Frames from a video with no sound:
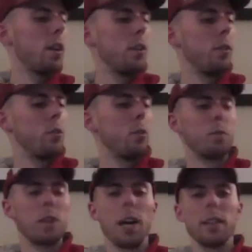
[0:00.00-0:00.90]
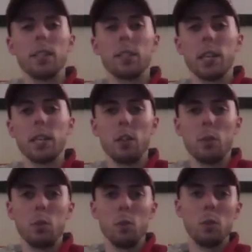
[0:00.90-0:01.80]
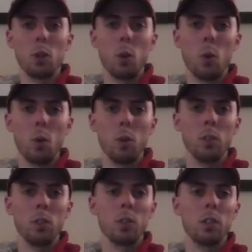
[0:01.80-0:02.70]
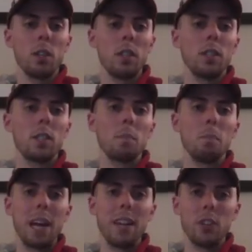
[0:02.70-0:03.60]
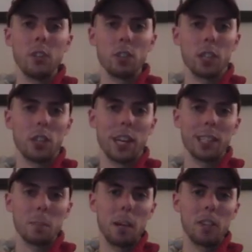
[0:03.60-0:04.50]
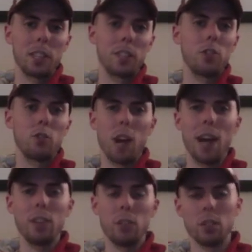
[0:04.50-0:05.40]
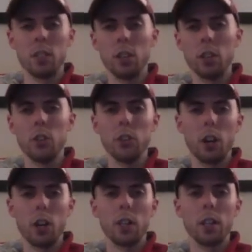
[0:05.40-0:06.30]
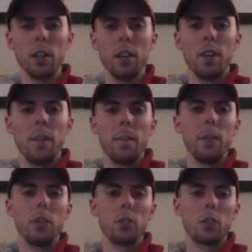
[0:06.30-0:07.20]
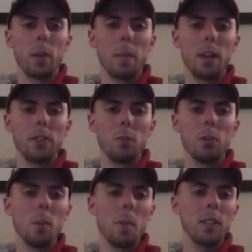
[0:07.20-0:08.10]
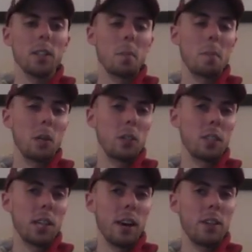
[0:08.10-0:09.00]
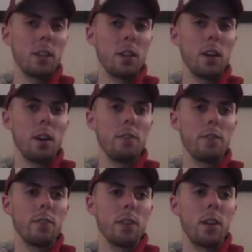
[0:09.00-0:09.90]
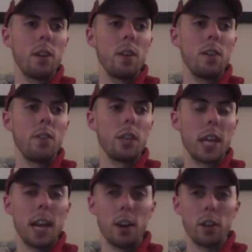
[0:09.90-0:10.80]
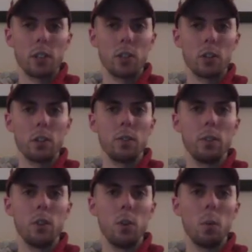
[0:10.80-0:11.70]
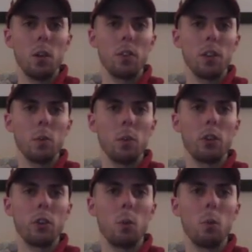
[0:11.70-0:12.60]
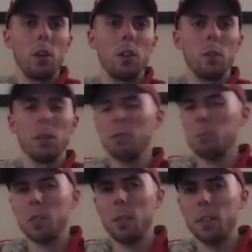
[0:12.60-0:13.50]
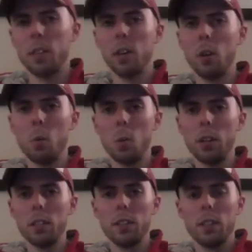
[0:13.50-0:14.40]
You've got things like, unicorns, spiders, like giant spiders like the Driders in the Underdark. These are great mounts. It really depends on the personality of the character. What are they really going to want? Don't give them something they don't want.